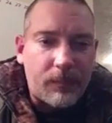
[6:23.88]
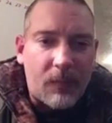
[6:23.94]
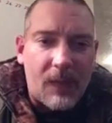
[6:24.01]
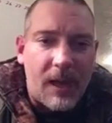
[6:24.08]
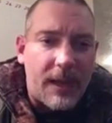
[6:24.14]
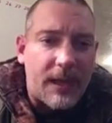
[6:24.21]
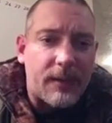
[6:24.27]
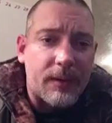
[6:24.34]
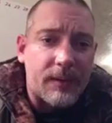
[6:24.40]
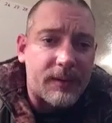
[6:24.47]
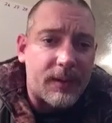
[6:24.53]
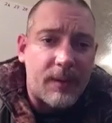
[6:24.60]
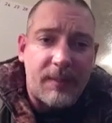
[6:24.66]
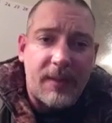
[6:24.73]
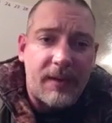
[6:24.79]
I got
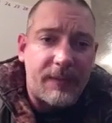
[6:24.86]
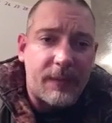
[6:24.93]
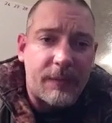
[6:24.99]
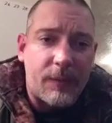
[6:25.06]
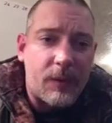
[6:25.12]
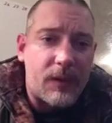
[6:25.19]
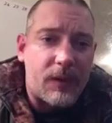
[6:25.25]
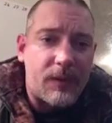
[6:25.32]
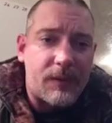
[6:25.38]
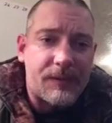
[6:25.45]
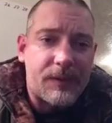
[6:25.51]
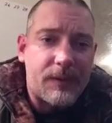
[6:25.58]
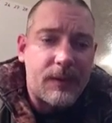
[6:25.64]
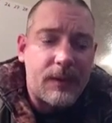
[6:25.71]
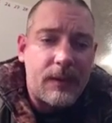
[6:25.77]
hooked up, made a few phone
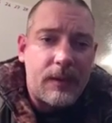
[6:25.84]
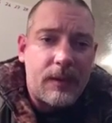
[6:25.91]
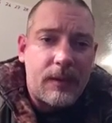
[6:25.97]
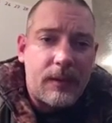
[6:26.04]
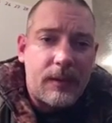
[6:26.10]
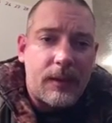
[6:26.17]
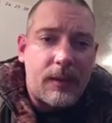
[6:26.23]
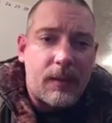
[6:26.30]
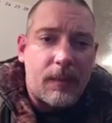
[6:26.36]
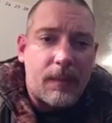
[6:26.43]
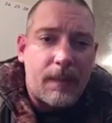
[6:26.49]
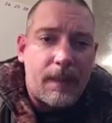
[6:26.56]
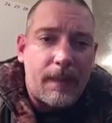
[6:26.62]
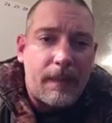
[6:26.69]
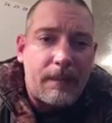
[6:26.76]
calls. You know,
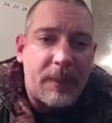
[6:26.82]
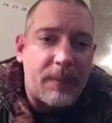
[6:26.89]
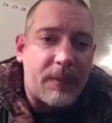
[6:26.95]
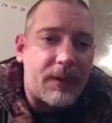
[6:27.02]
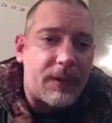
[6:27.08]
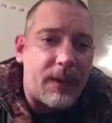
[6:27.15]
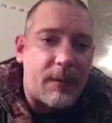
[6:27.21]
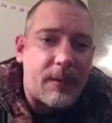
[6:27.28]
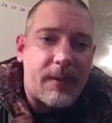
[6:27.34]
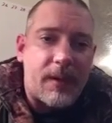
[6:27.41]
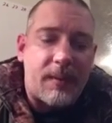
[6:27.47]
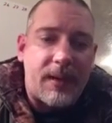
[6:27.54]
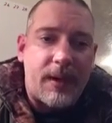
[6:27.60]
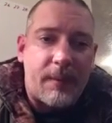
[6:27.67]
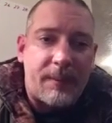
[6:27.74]
people in the network
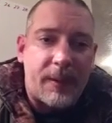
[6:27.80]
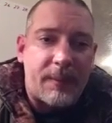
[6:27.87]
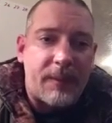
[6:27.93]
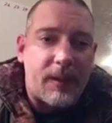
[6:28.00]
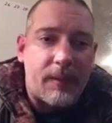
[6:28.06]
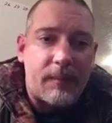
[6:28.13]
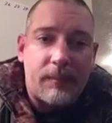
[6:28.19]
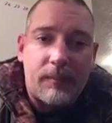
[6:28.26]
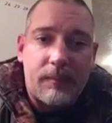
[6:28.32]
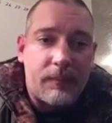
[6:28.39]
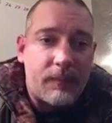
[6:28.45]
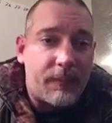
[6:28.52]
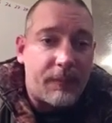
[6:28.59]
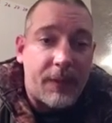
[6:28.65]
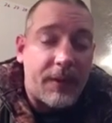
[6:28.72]
come down, picked me up,
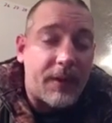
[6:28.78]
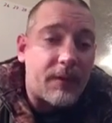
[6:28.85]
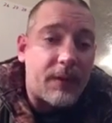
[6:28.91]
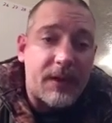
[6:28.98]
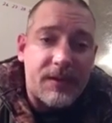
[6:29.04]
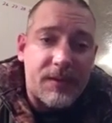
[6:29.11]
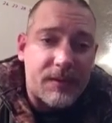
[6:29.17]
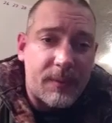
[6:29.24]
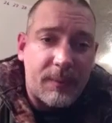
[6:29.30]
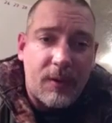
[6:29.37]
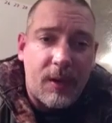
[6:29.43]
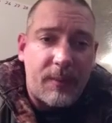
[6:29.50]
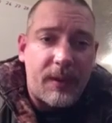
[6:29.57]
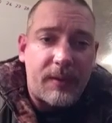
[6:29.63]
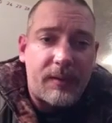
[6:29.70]
very graciously
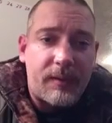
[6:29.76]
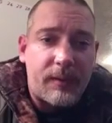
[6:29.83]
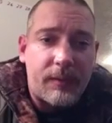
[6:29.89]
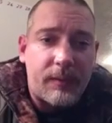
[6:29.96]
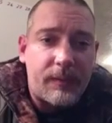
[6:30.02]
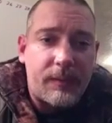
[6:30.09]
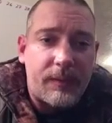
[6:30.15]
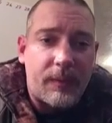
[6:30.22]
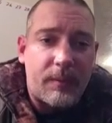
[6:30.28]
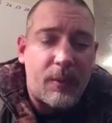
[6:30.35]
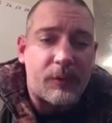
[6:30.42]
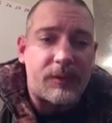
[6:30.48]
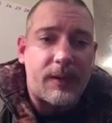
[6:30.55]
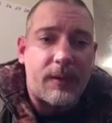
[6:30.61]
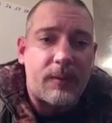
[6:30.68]
brought me into their
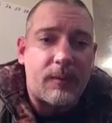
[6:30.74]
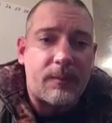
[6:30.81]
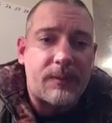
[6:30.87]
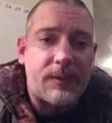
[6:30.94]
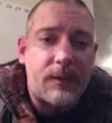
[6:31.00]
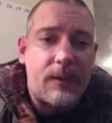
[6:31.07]
motel rooms.